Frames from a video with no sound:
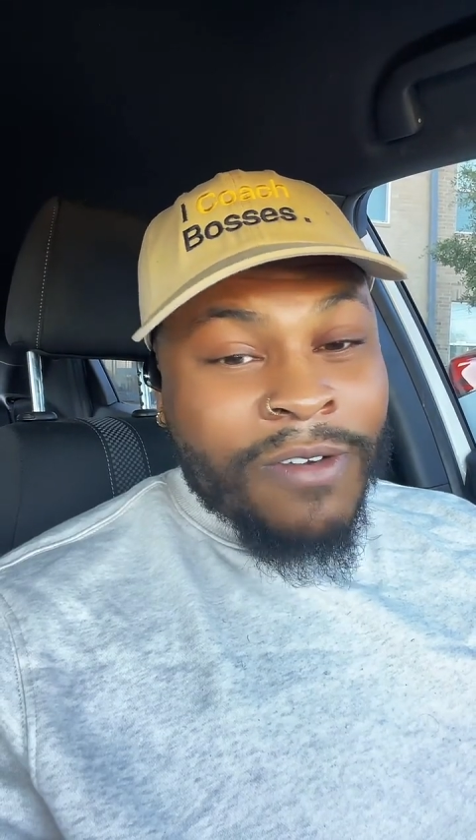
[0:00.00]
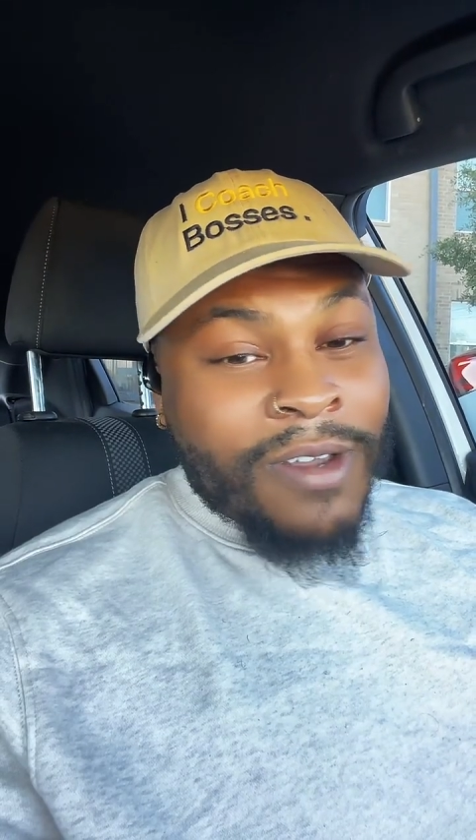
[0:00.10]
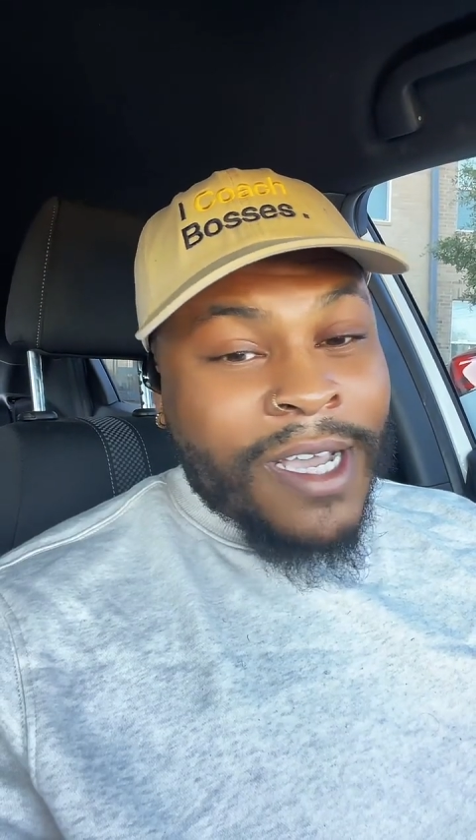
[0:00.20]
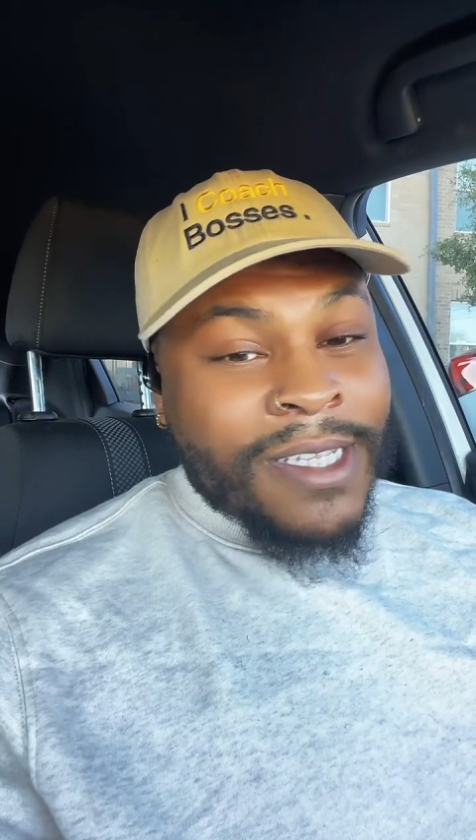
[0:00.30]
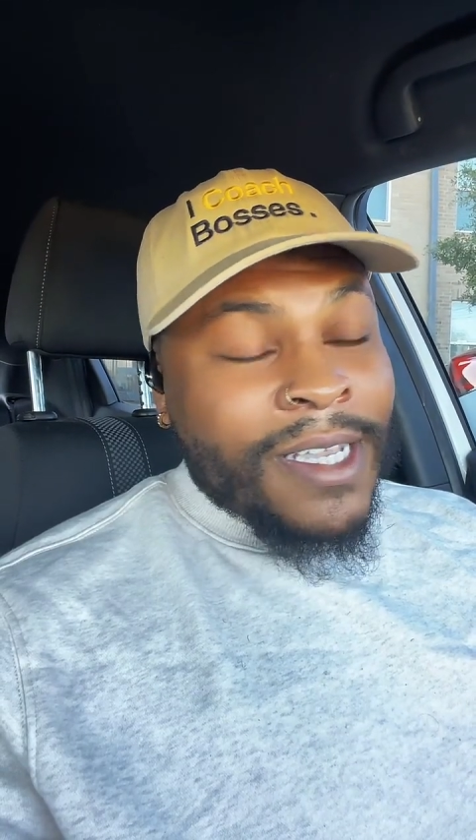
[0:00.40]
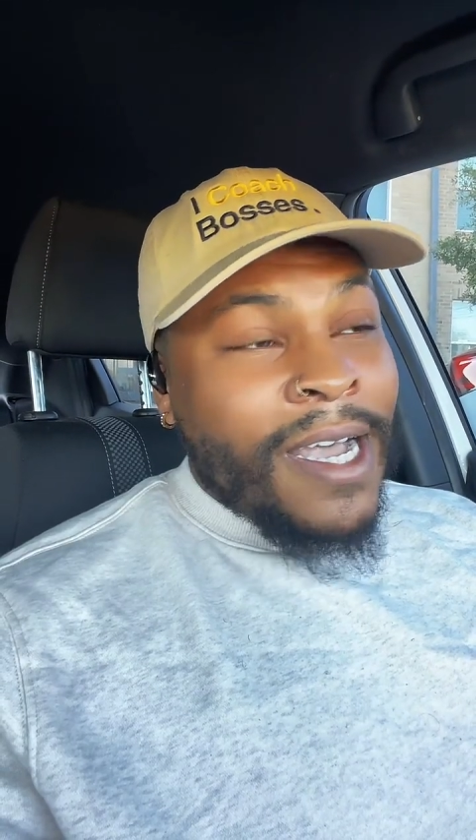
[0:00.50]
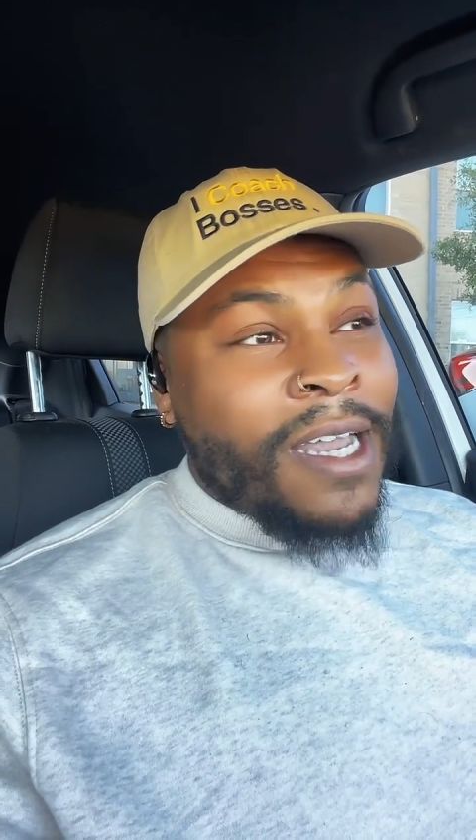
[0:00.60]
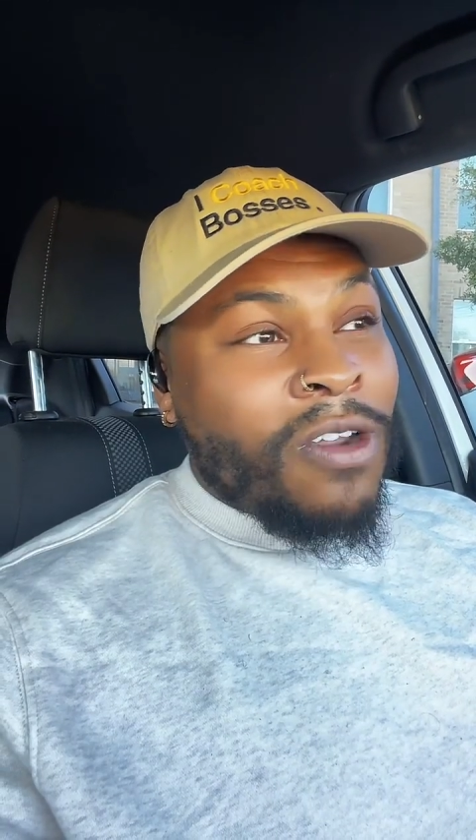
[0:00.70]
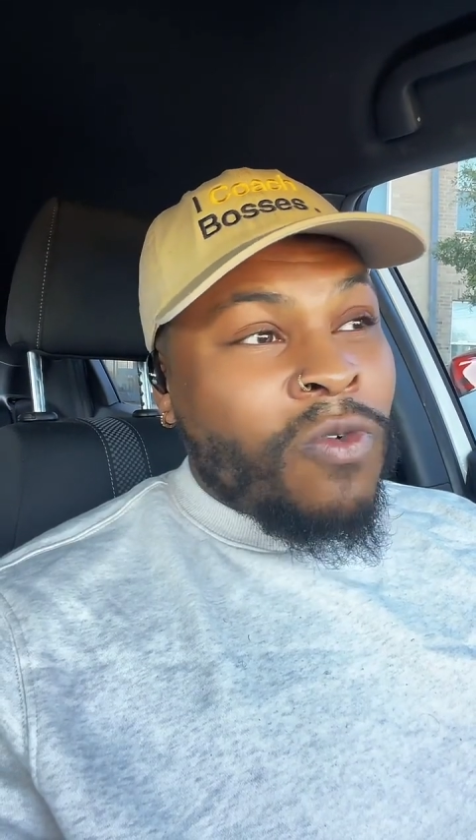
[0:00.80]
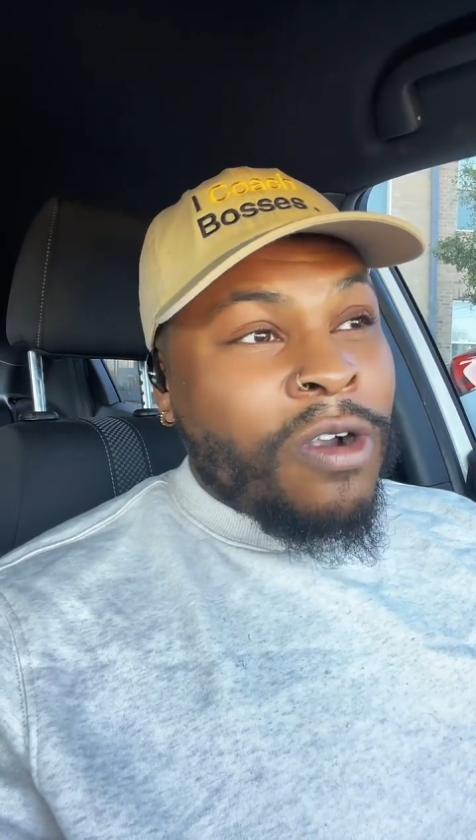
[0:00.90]
You gotta realize that
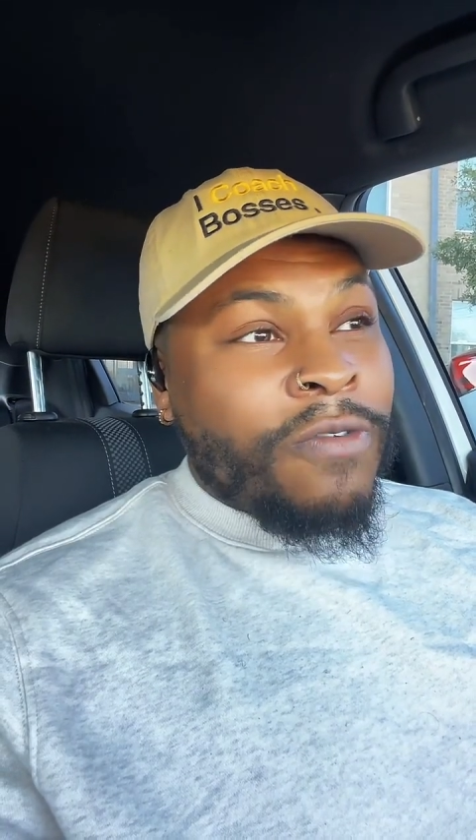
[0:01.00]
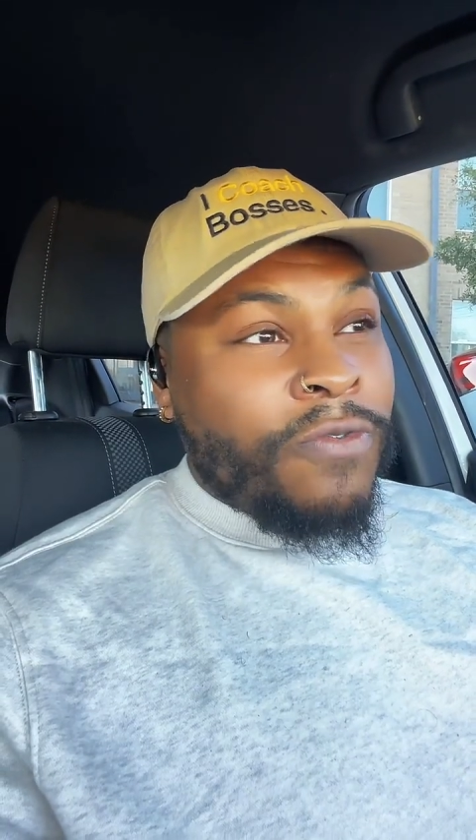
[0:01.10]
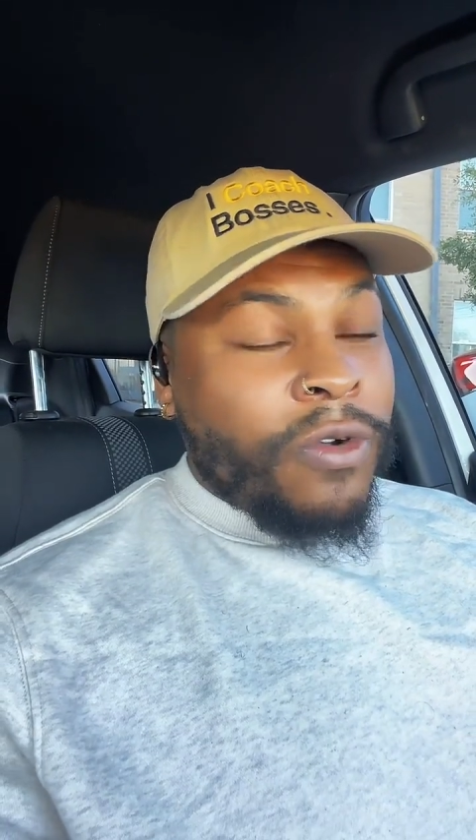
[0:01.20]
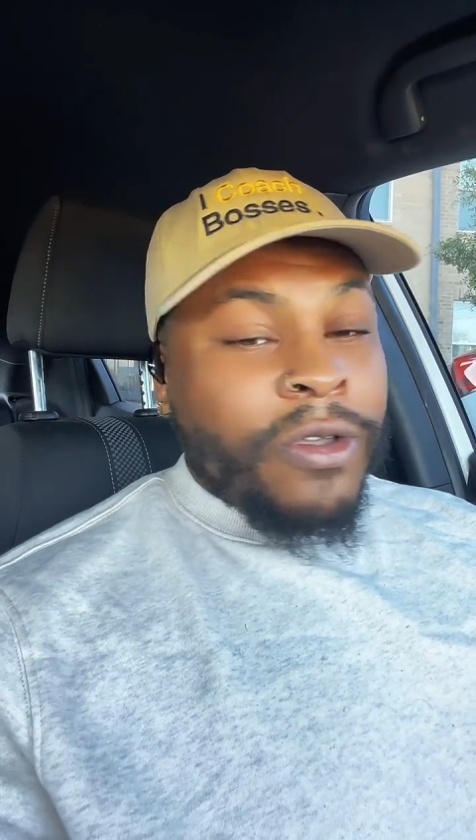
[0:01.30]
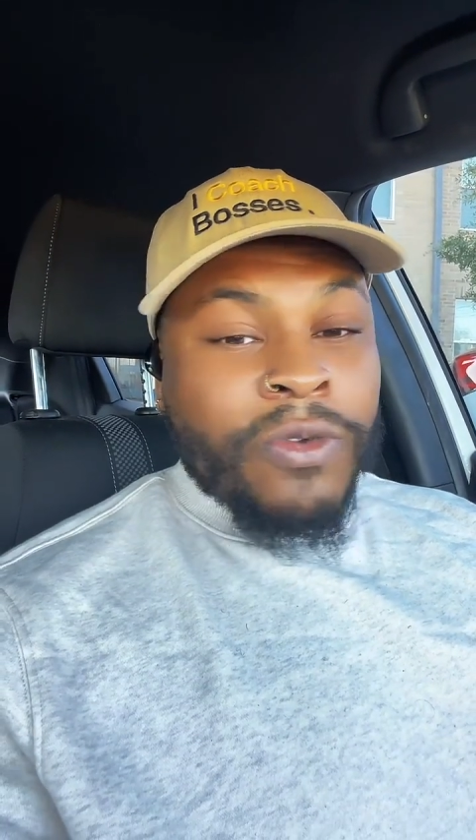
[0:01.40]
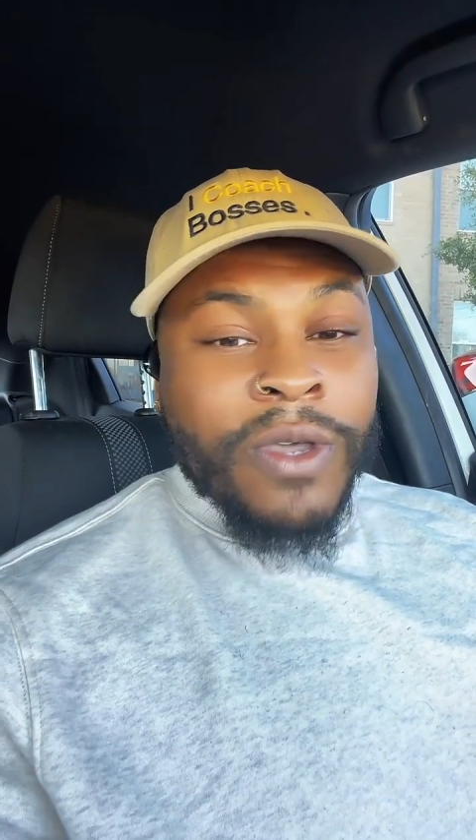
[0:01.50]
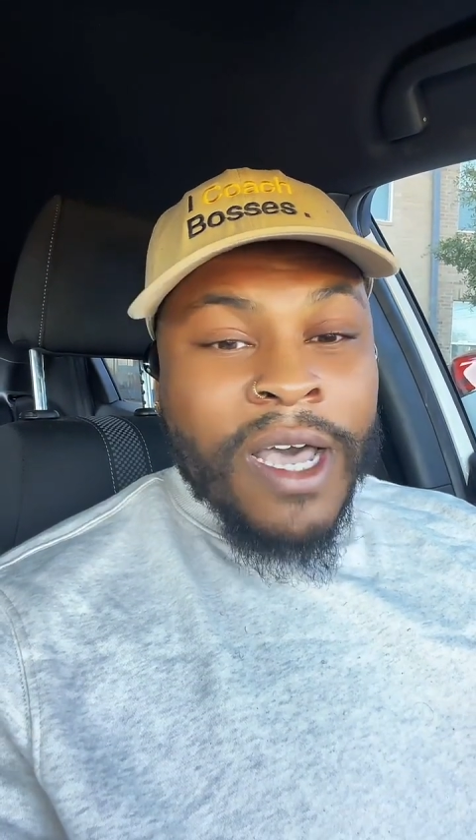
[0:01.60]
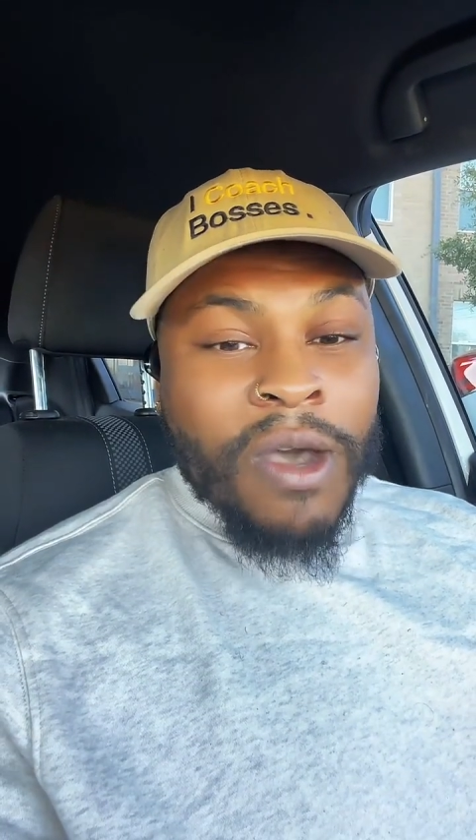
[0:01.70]
God don't work for you.